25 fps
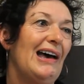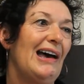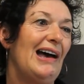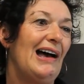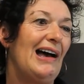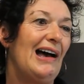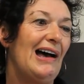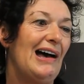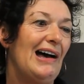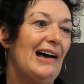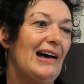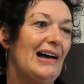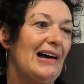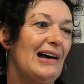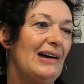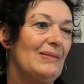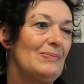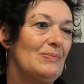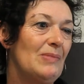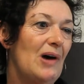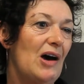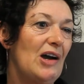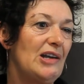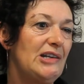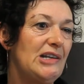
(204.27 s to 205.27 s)

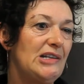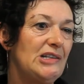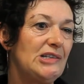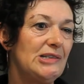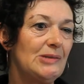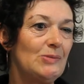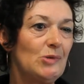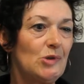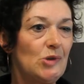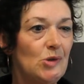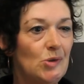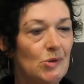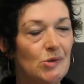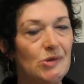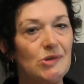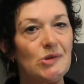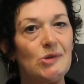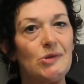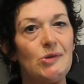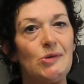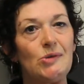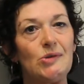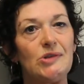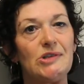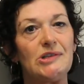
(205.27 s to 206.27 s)
I did some
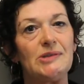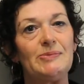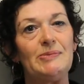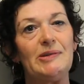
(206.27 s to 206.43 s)
couscous